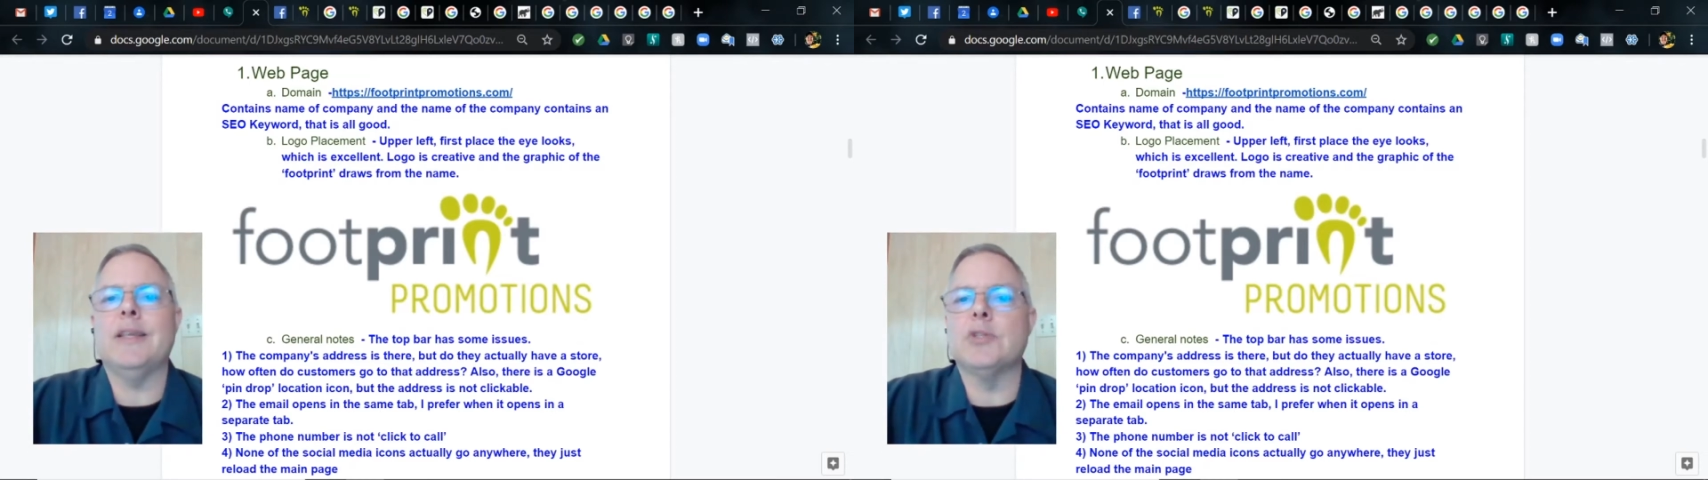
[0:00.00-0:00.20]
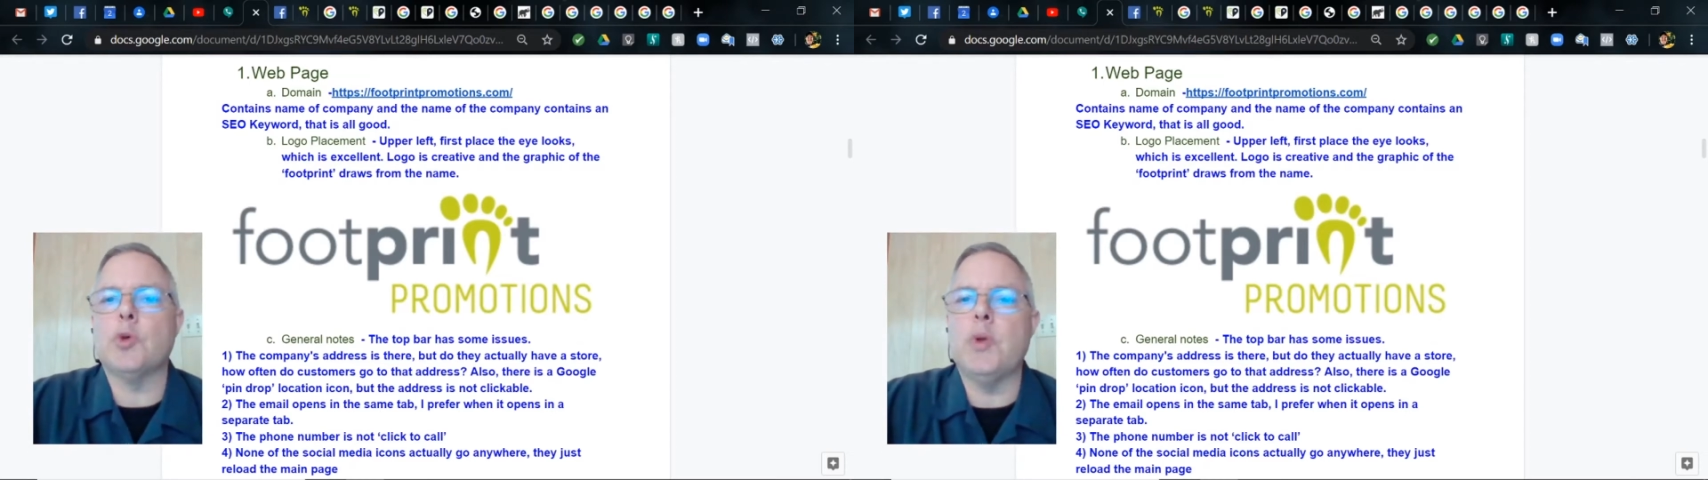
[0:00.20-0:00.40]

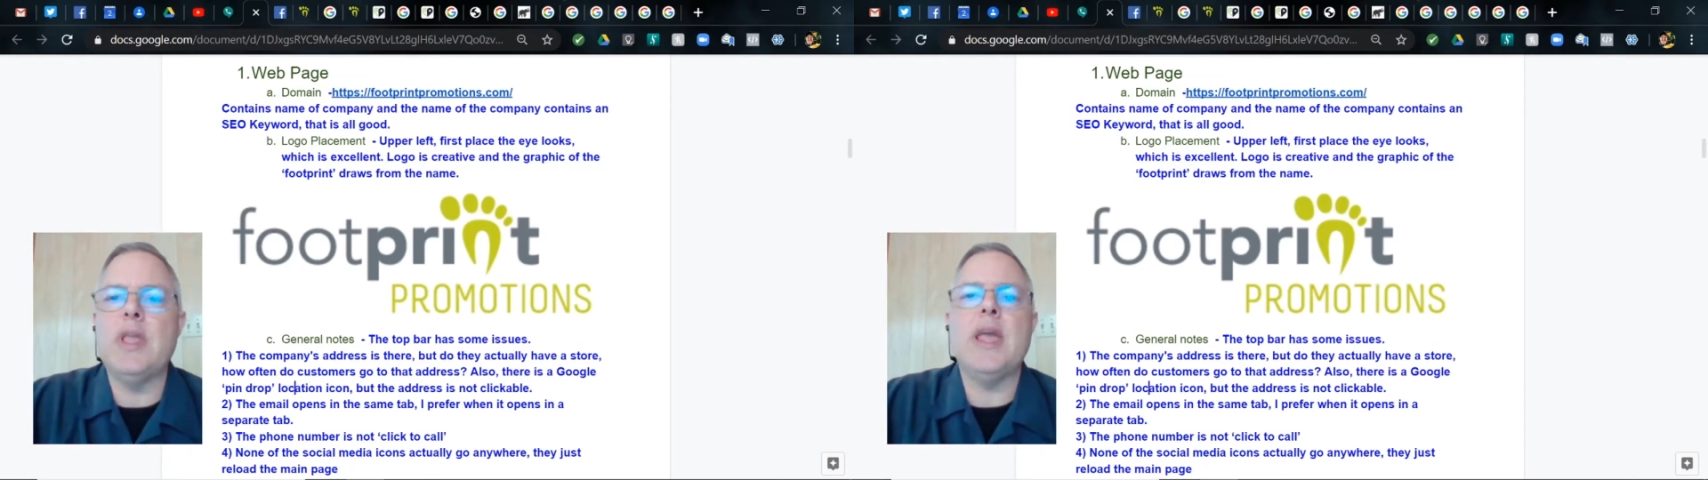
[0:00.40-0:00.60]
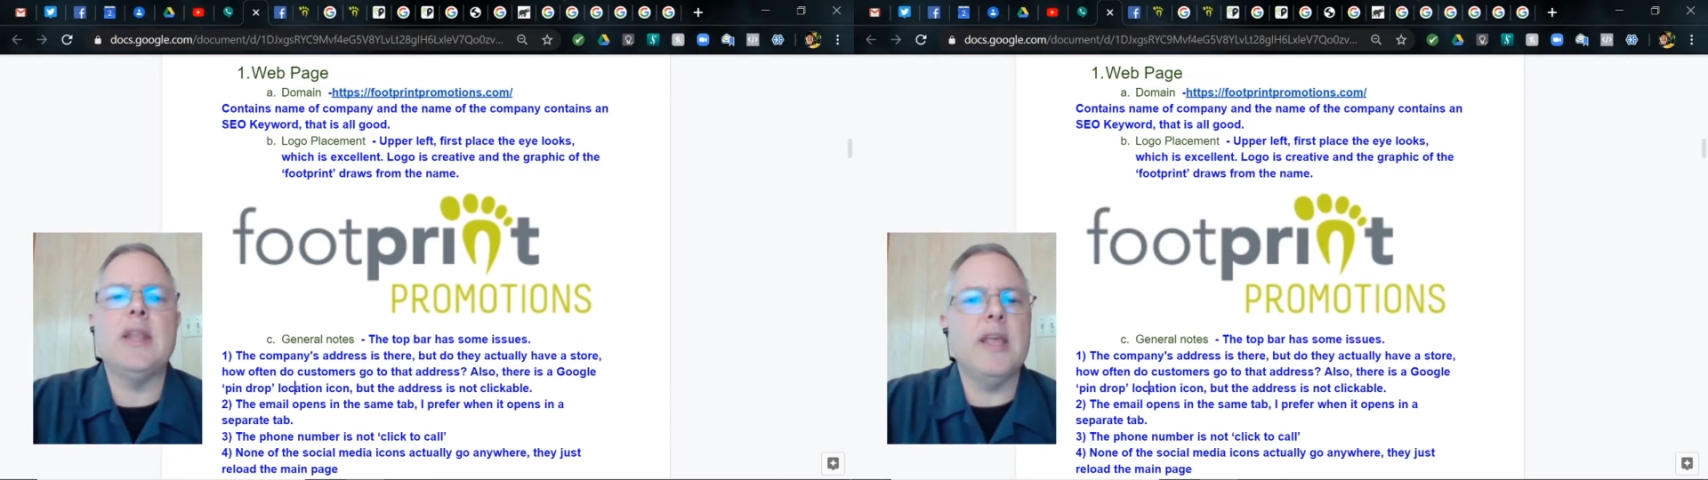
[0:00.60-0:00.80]
It's
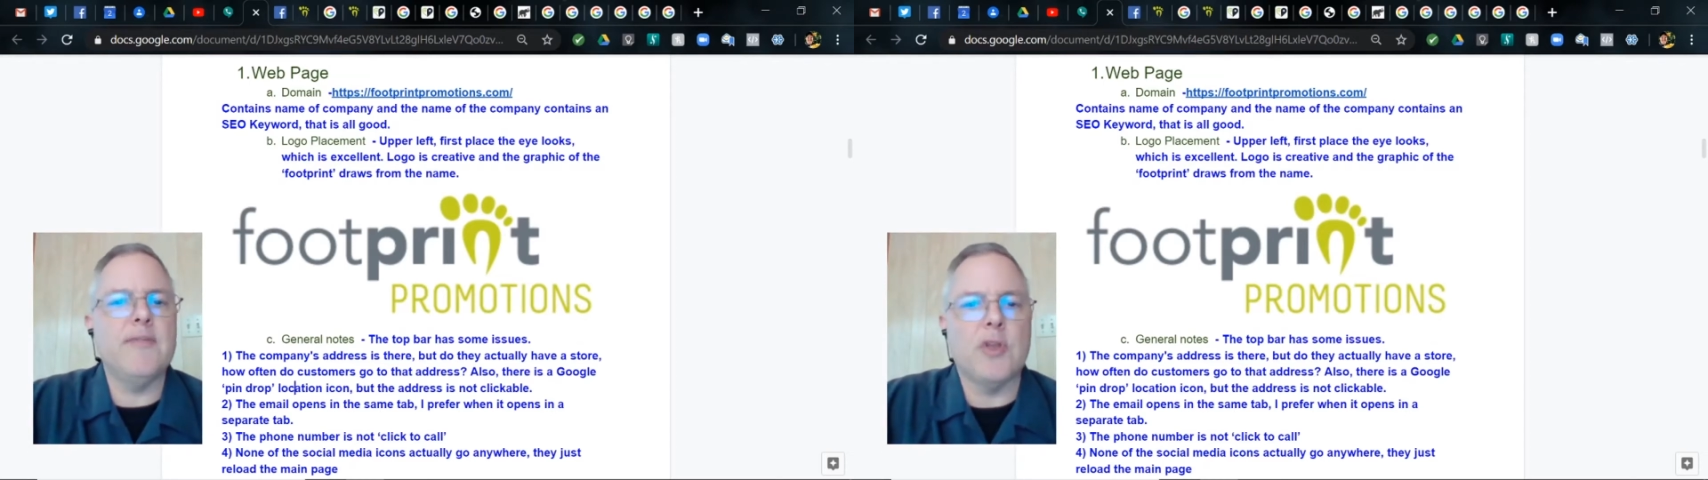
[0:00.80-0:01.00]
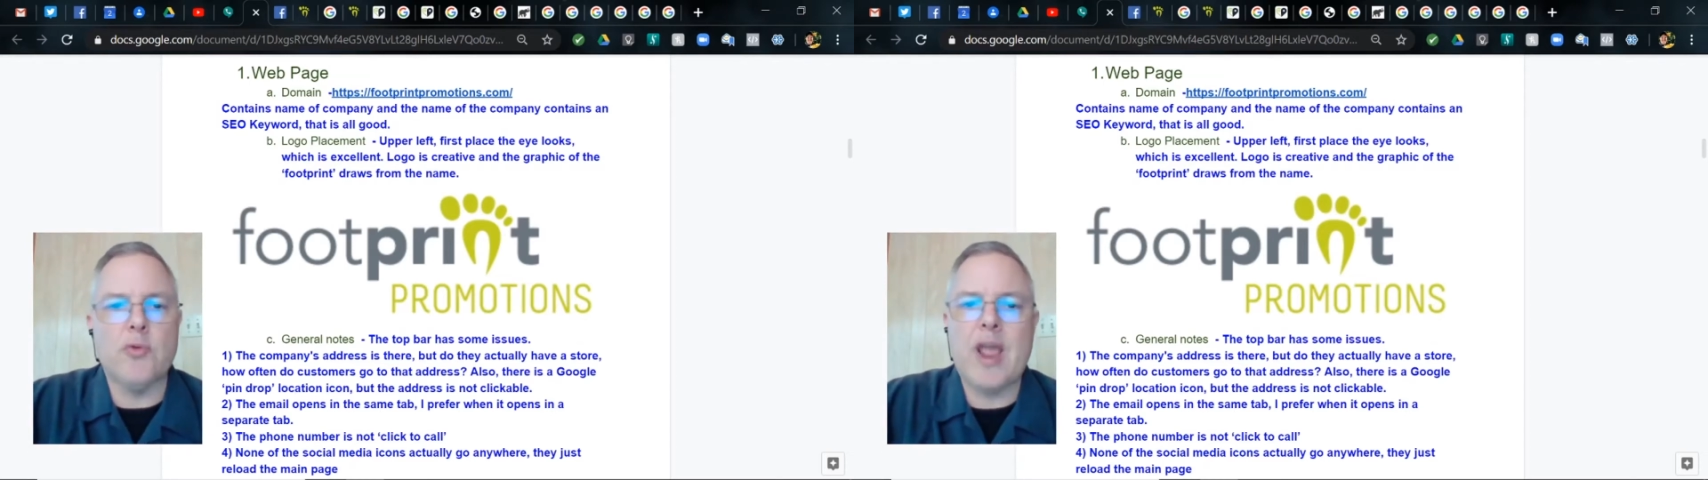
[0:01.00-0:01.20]

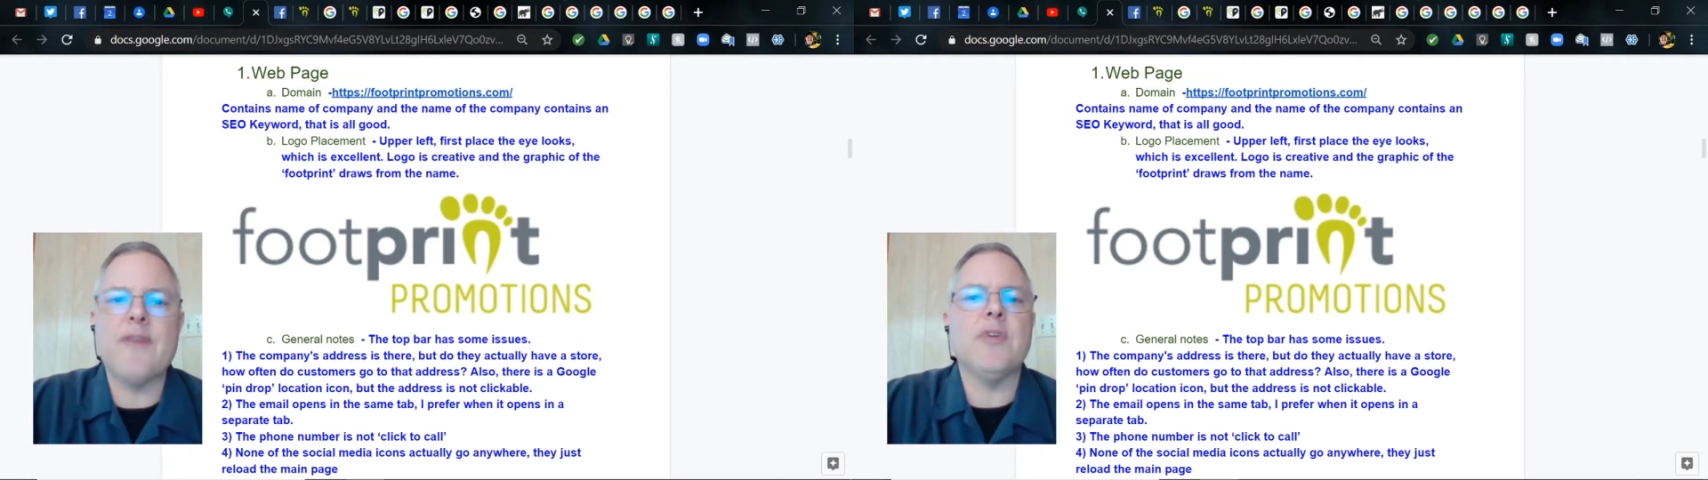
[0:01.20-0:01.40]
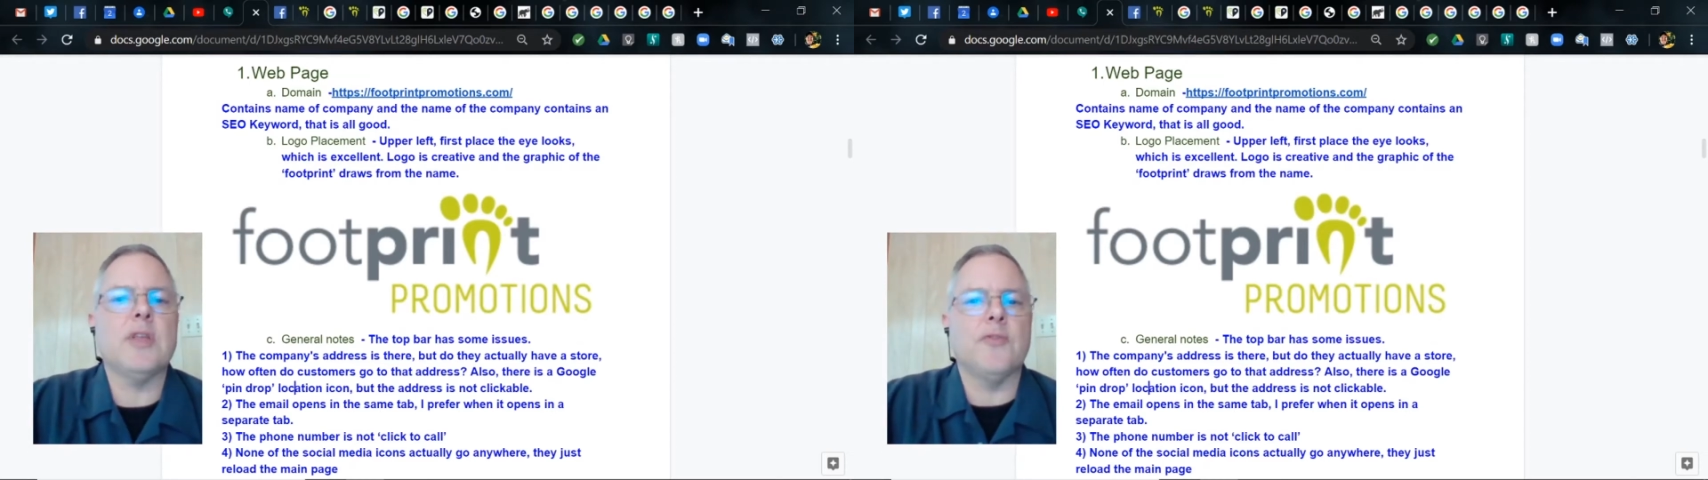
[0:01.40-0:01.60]
creative. The graphic,